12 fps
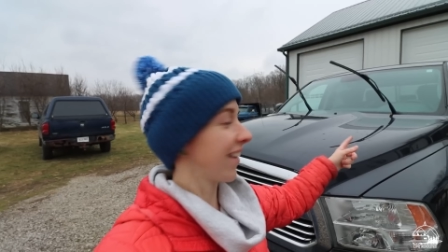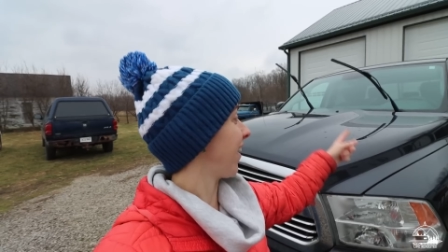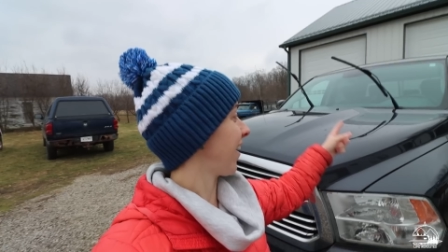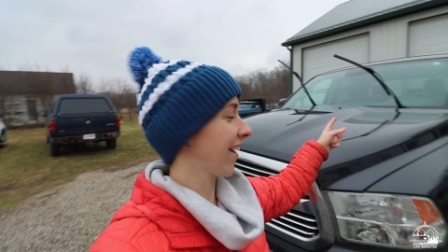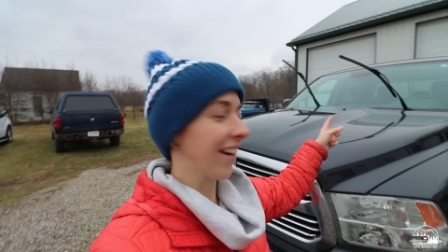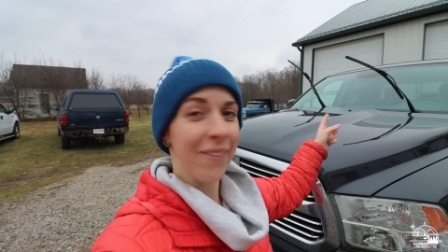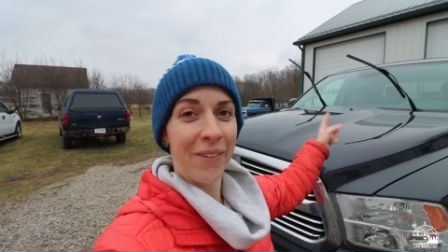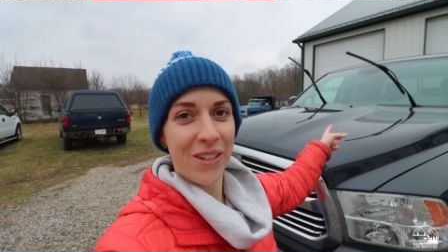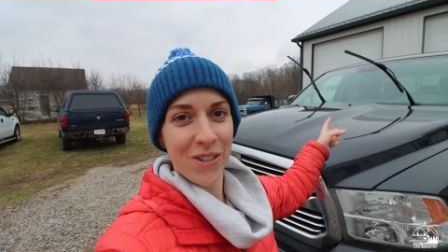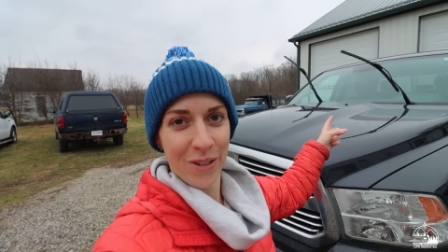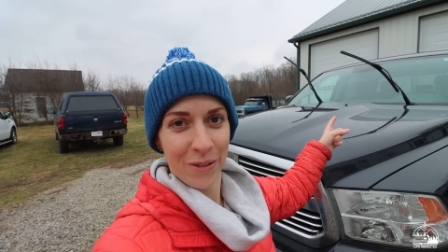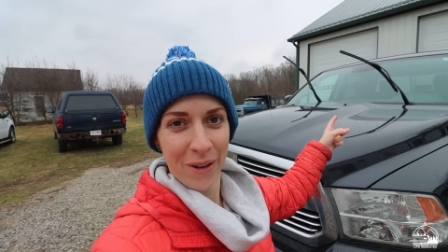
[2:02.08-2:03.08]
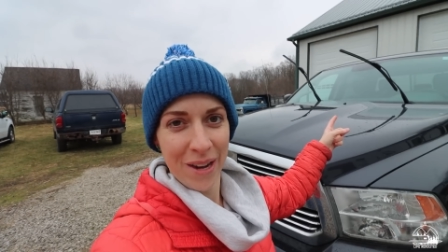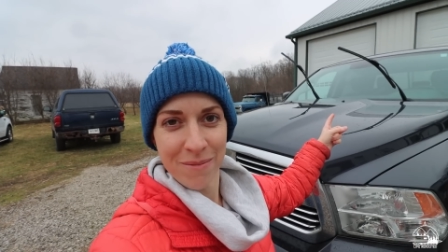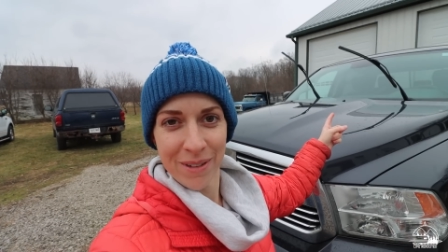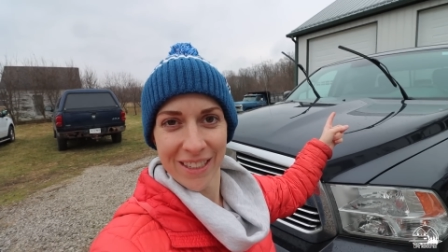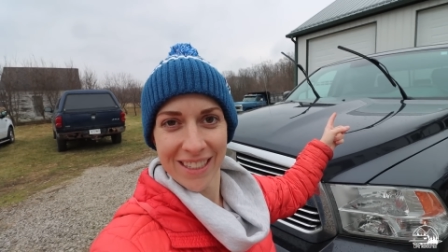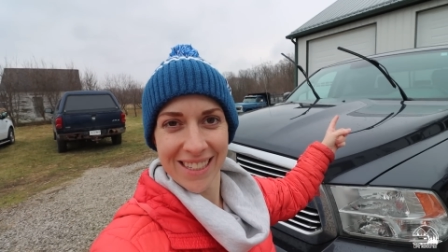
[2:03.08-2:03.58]
our windshield
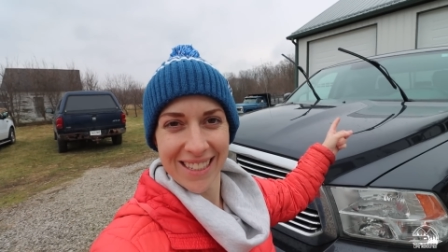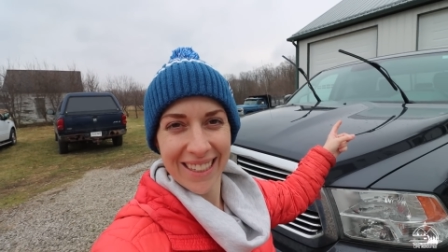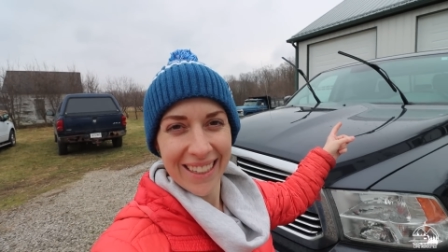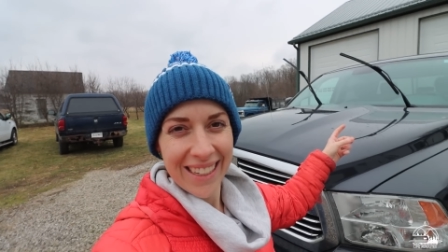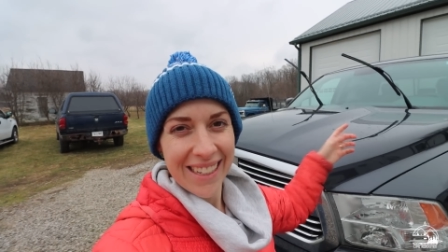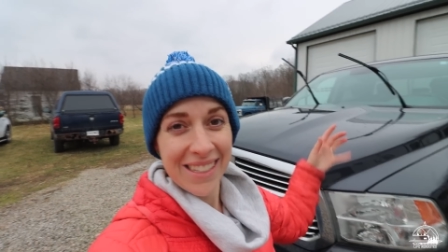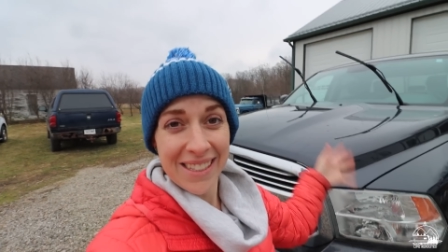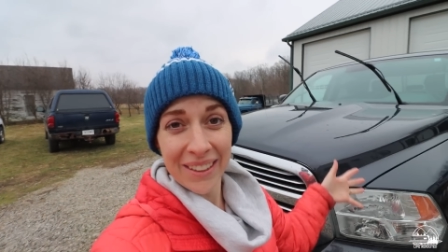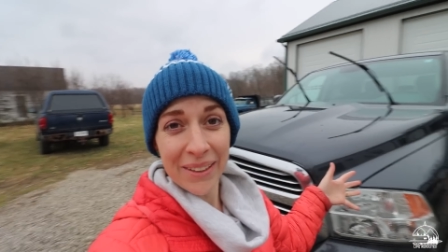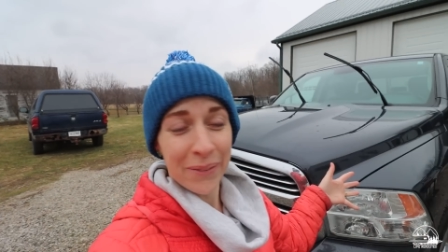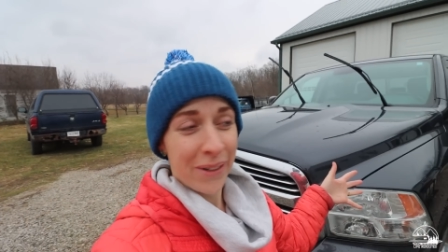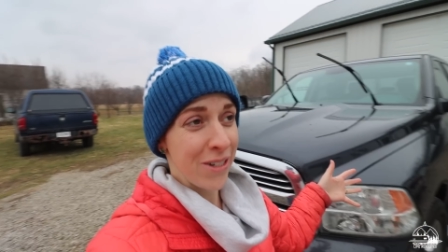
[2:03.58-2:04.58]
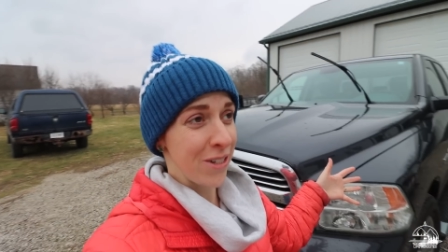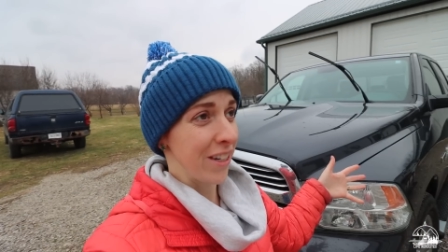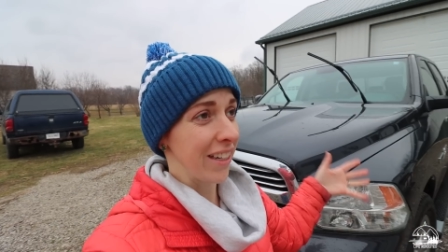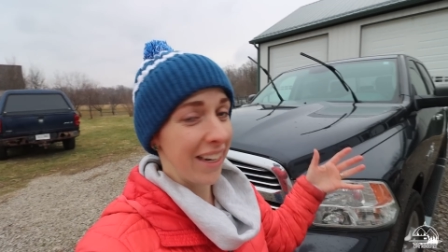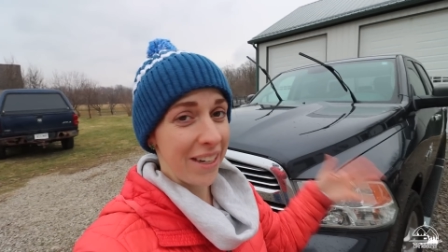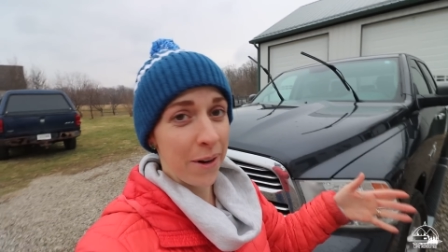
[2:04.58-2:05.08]
wipers? Silly
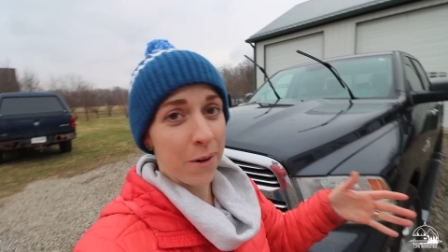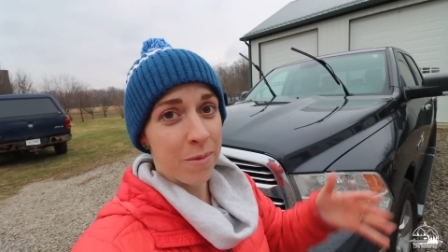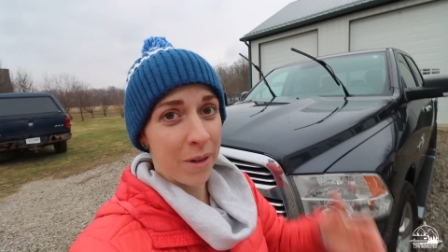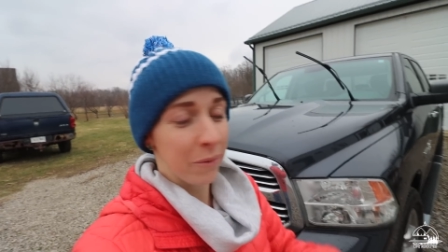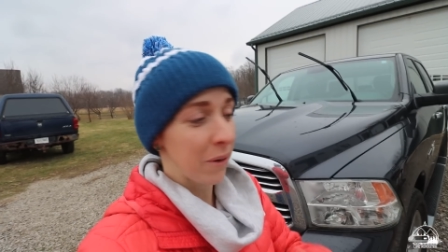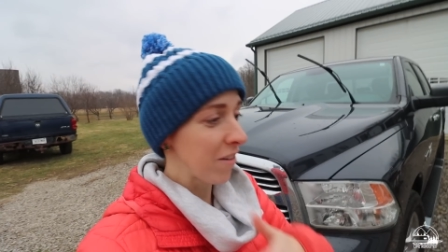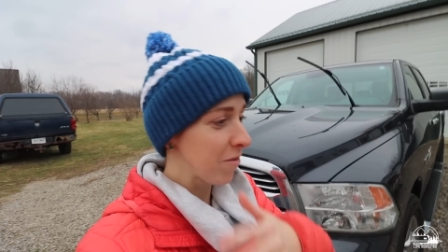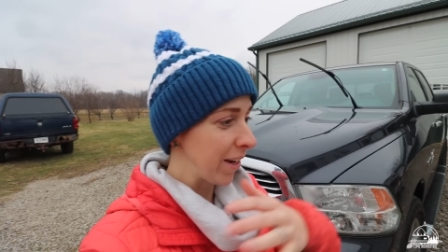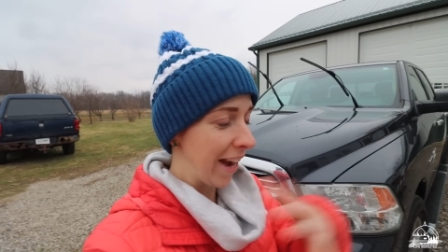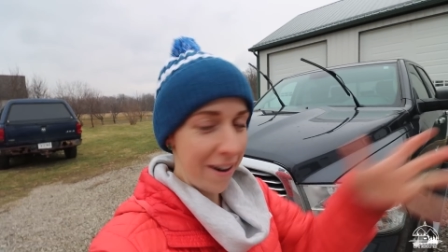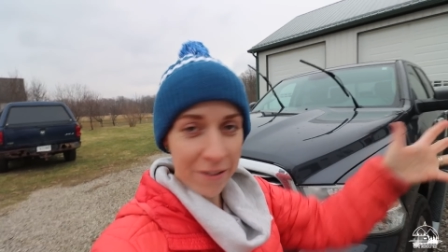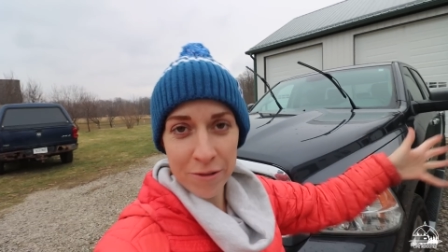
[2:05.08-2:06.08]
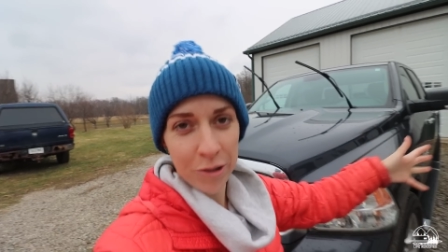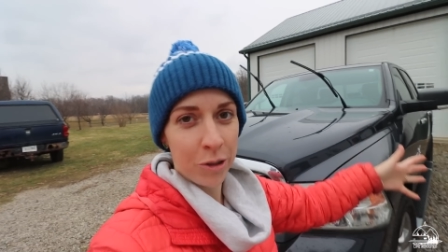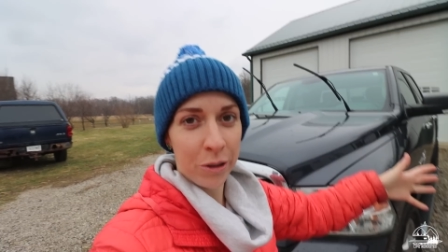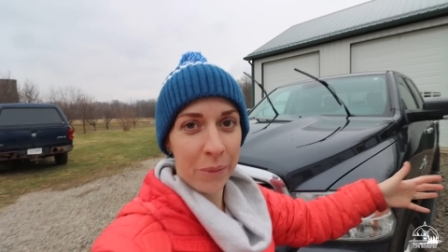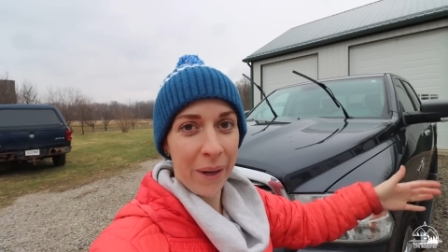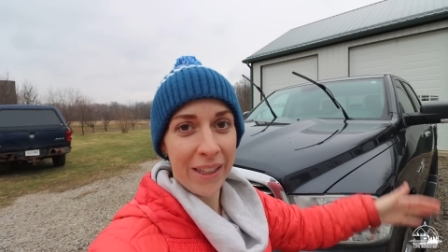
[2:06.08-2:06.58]
question, I know, but we've been out of
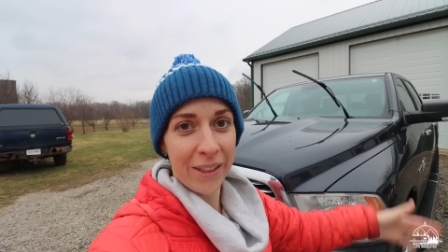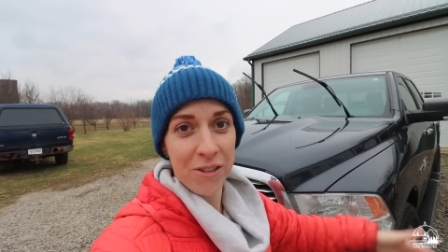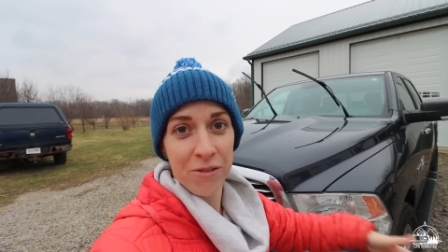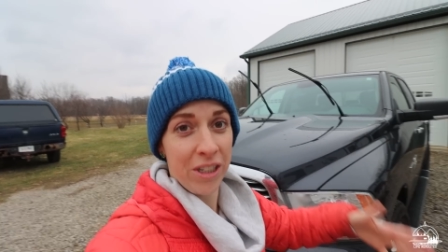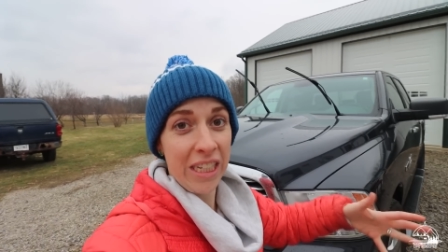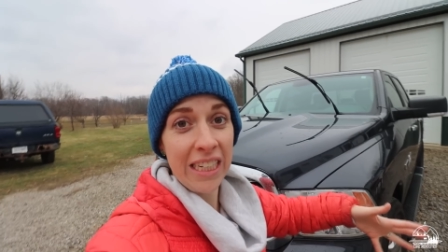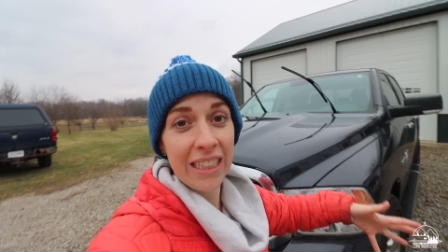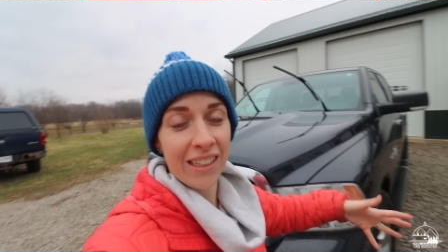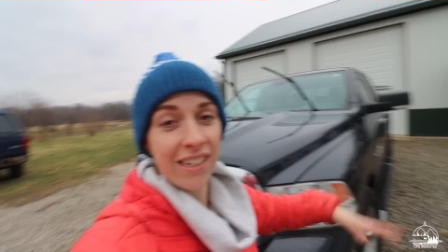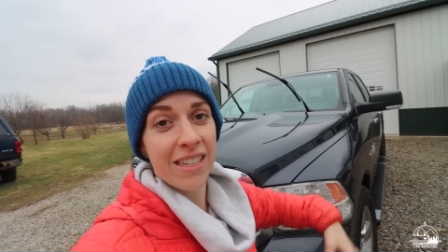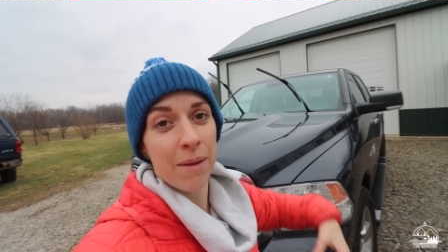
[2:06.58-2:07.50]
cold weather for years.